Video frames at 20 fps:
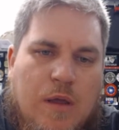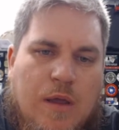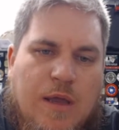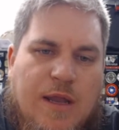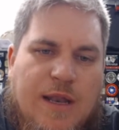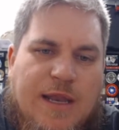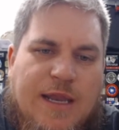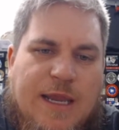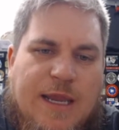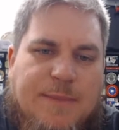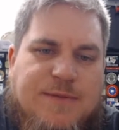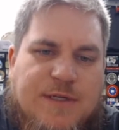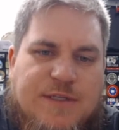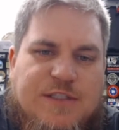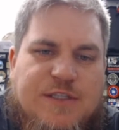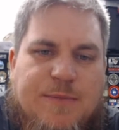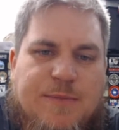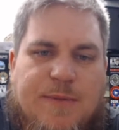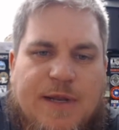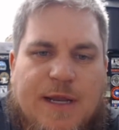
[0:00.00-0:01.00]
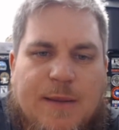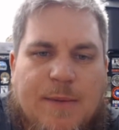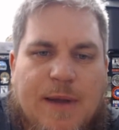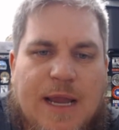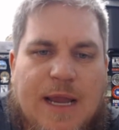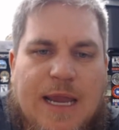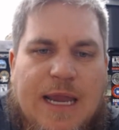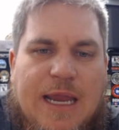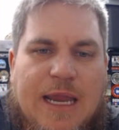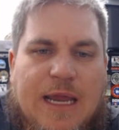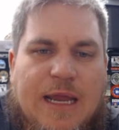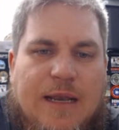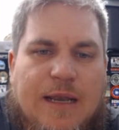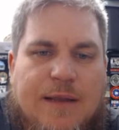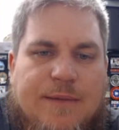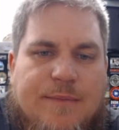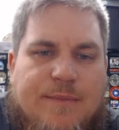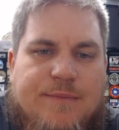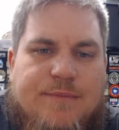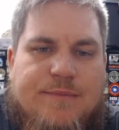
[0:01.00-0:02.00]
it keeps on spinning in my hand.
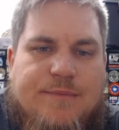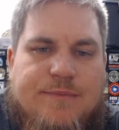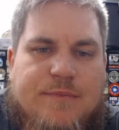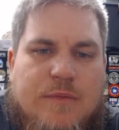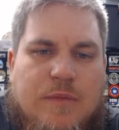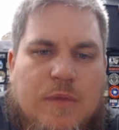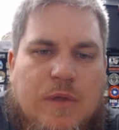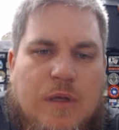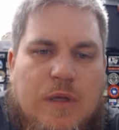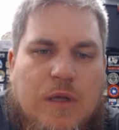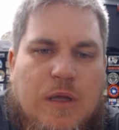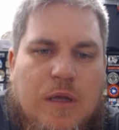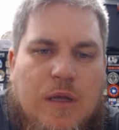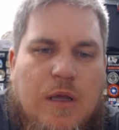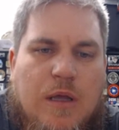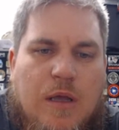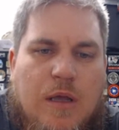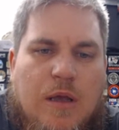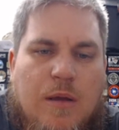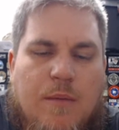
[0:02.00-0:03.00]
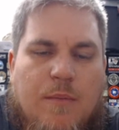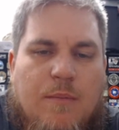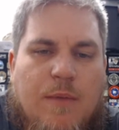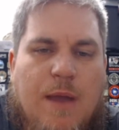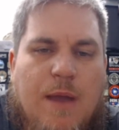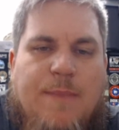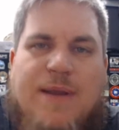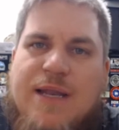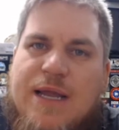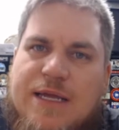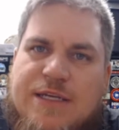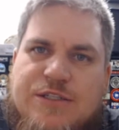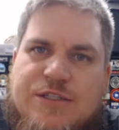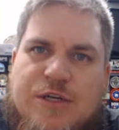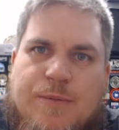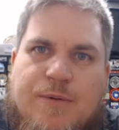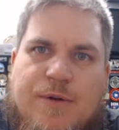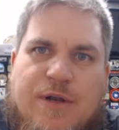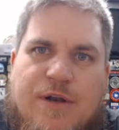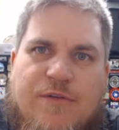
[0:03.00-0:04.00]
Might be nicer
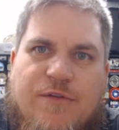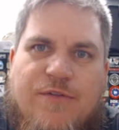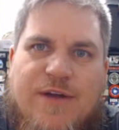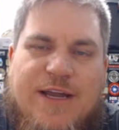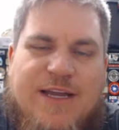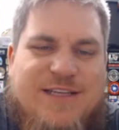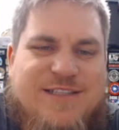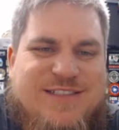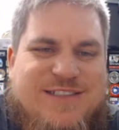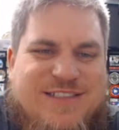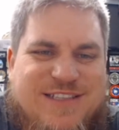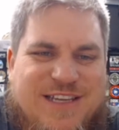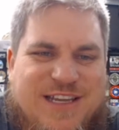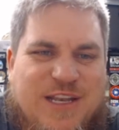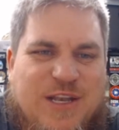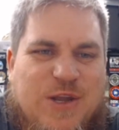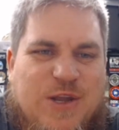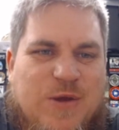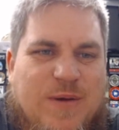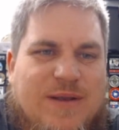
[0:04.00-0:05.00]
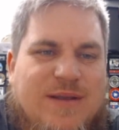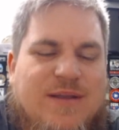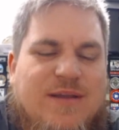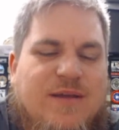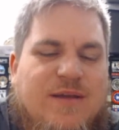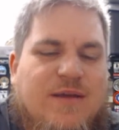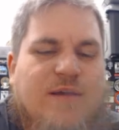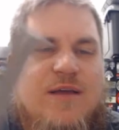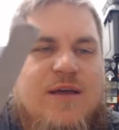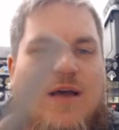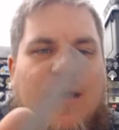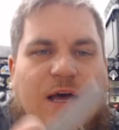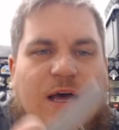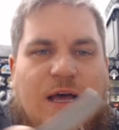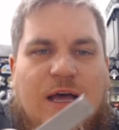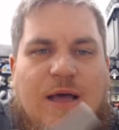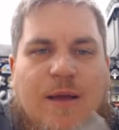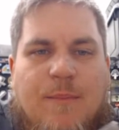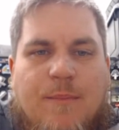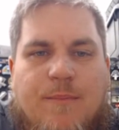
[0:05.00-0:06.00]
to put in a vise and do it,
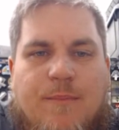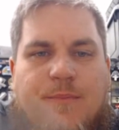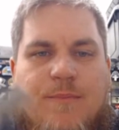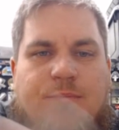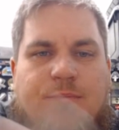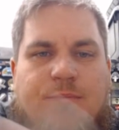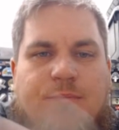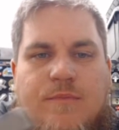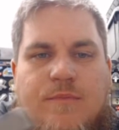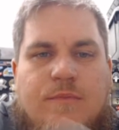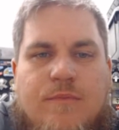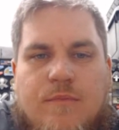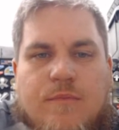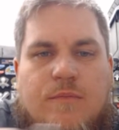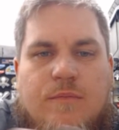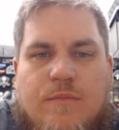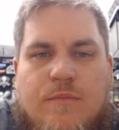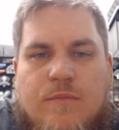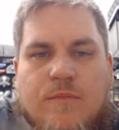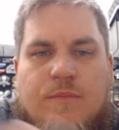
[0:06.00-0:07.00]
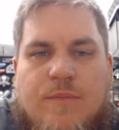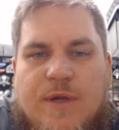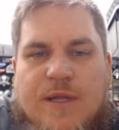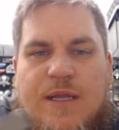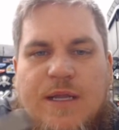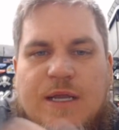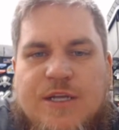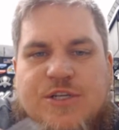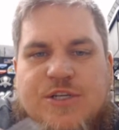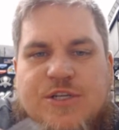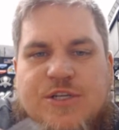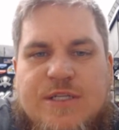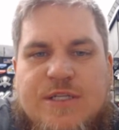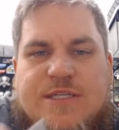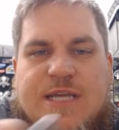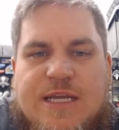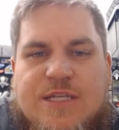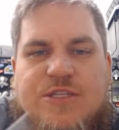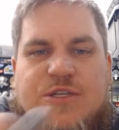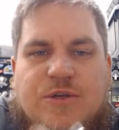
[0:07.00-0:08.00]
but it shouldn't
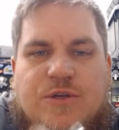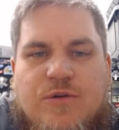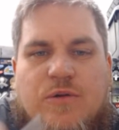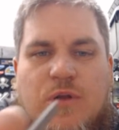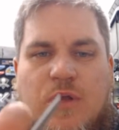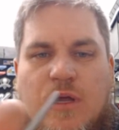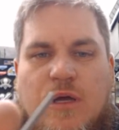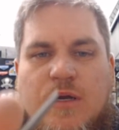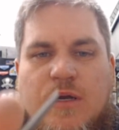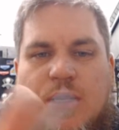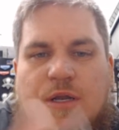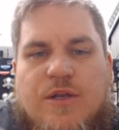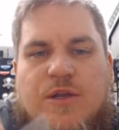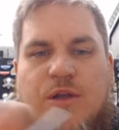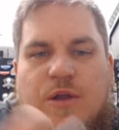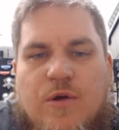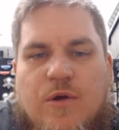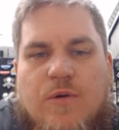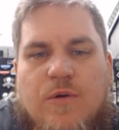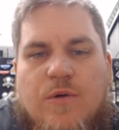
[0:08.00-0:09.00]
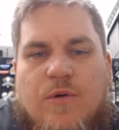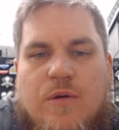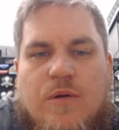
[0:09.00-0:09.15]
take too long to do.